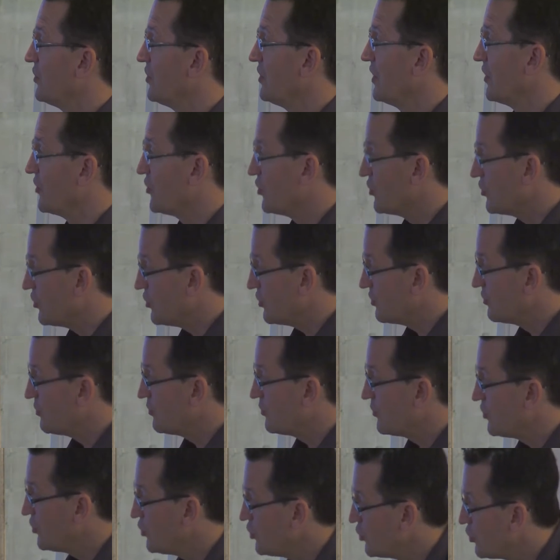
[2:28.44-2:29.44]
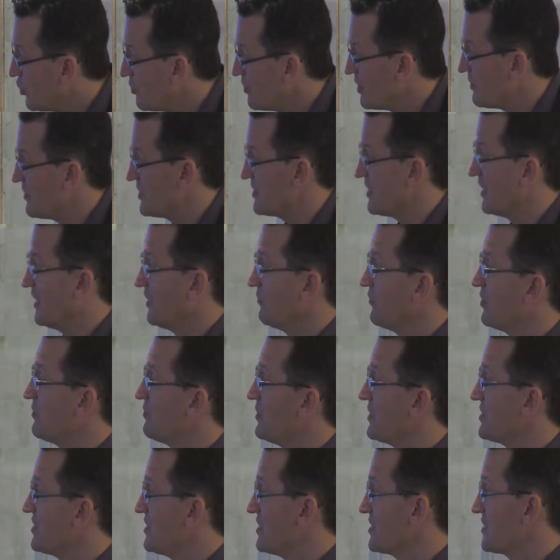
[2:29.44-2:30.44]
you normally be dealing with
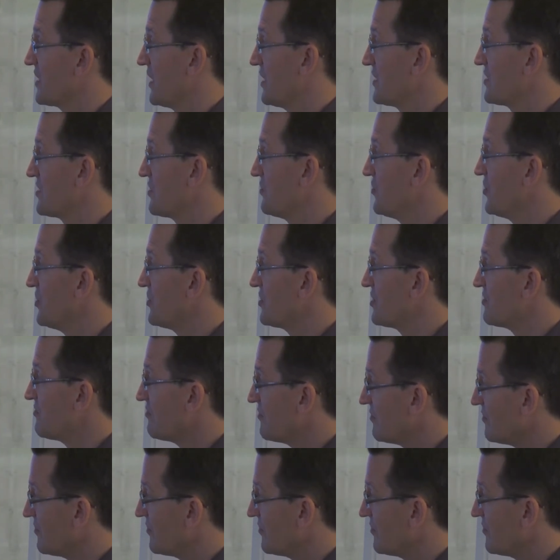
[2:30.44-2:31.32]
business customers.